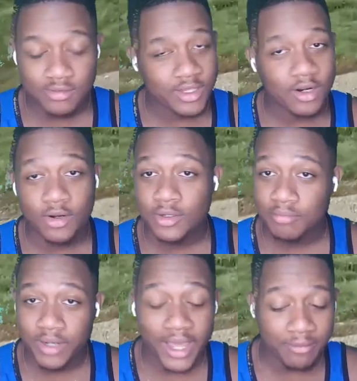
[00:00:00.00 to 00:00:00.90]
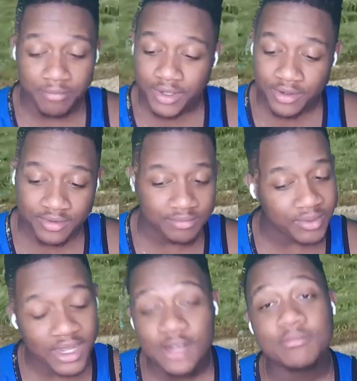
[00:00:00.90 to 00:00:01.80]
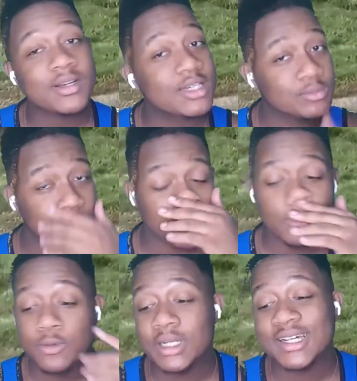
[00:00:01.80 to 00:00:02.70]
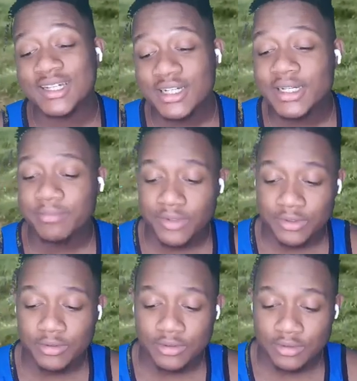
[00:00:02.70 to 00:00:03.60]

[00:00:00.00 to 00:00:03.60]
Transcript: you said all them black bears and brown bears, bro. You in the hood, bro.